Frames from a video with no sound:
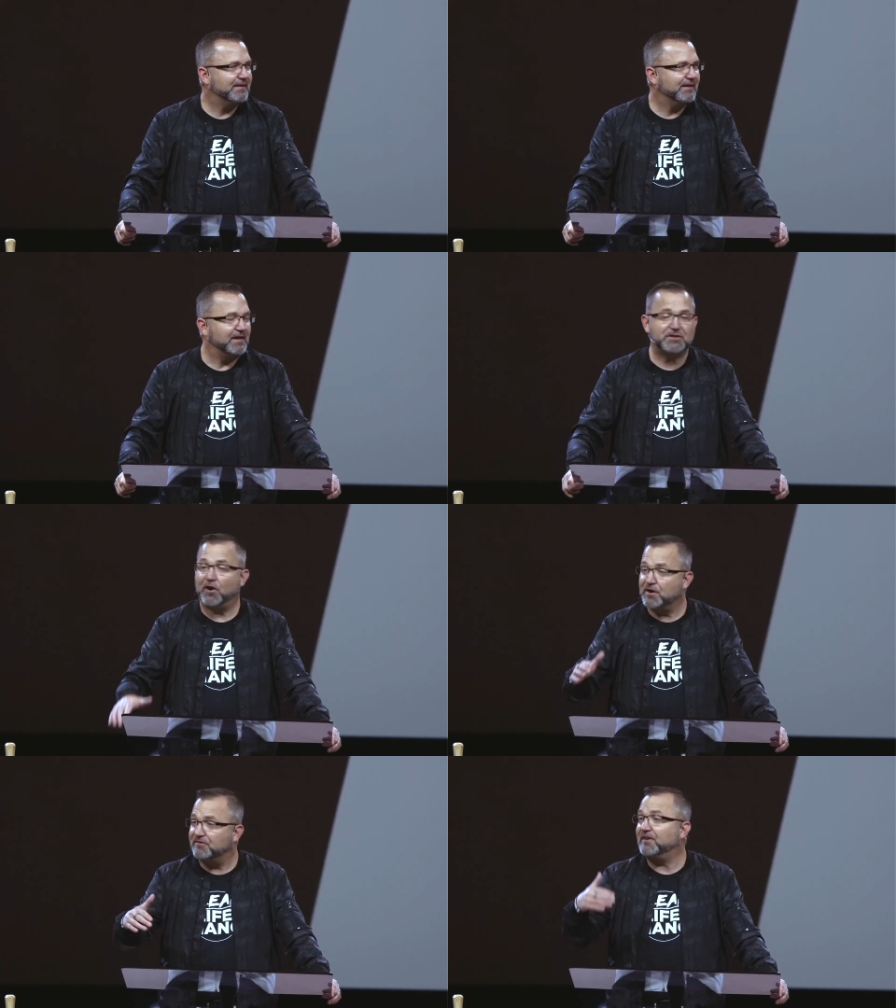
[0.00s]
It's
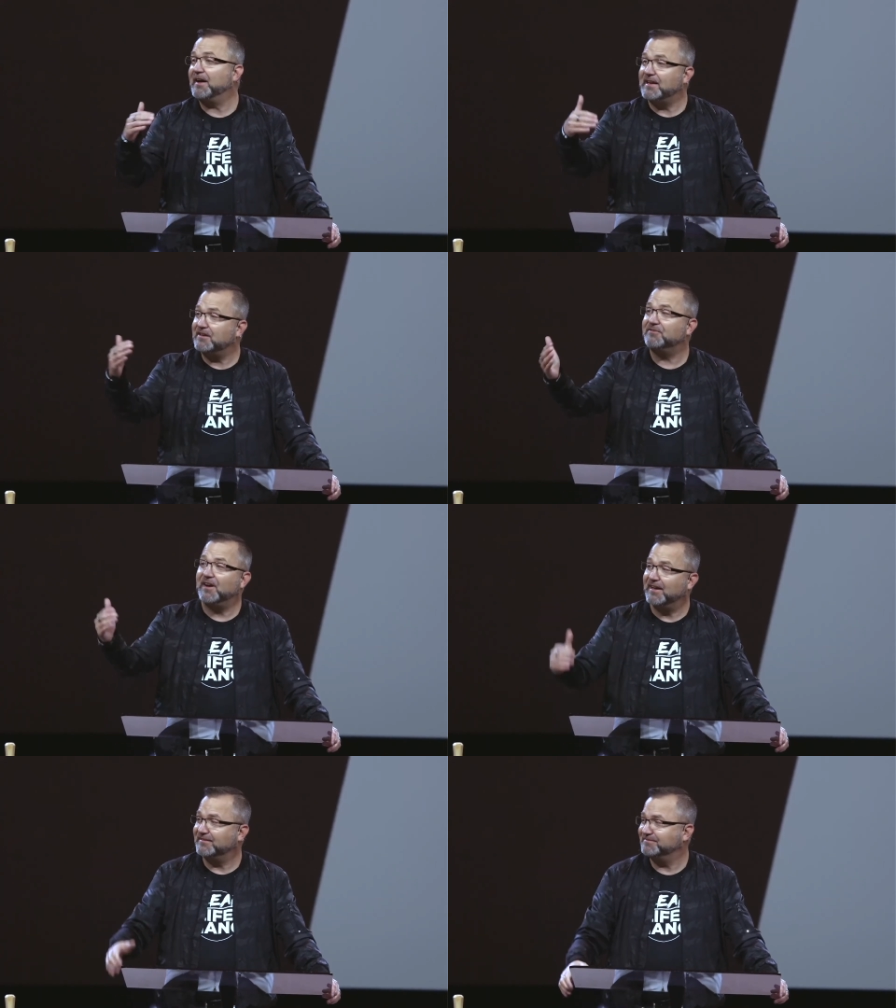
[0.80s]
hard to find
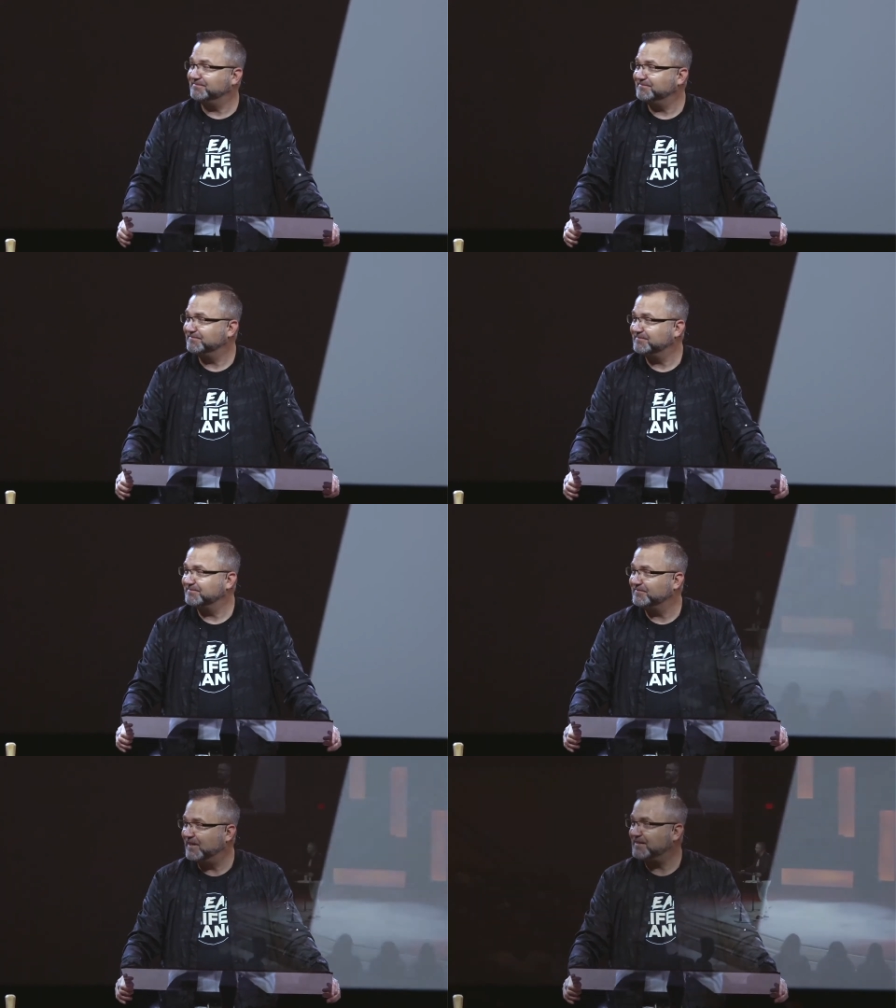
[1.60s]
edifying,
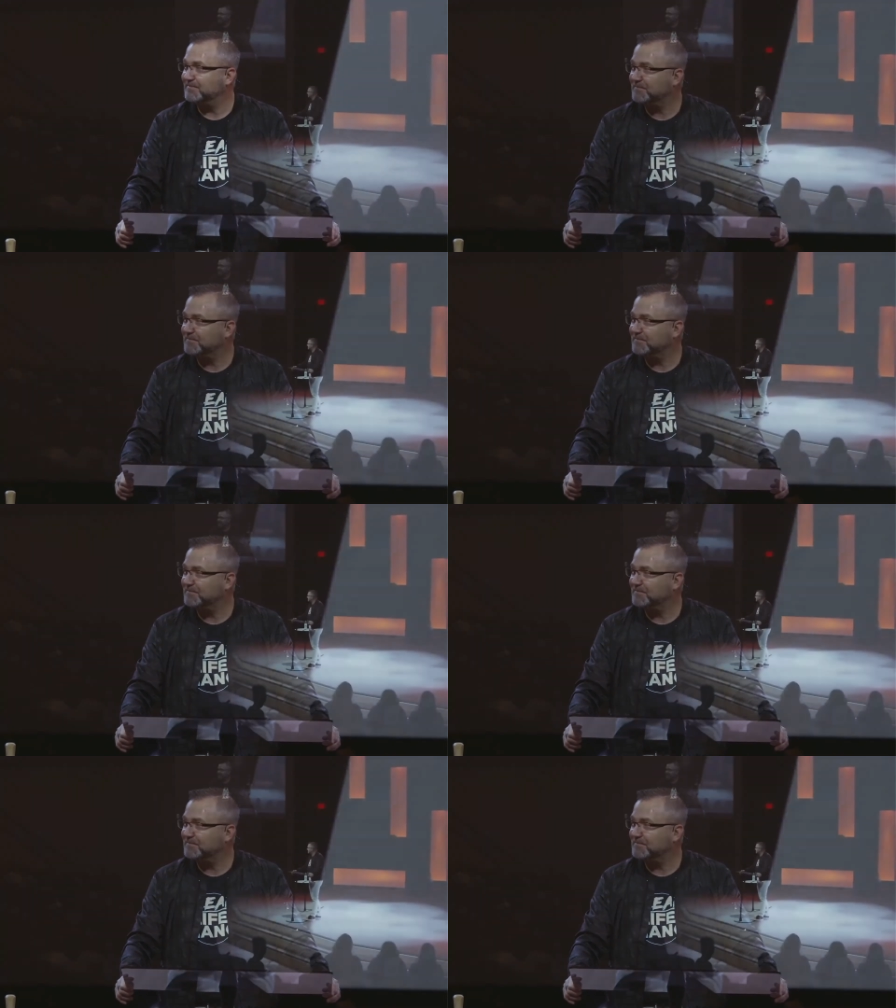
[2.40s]
right?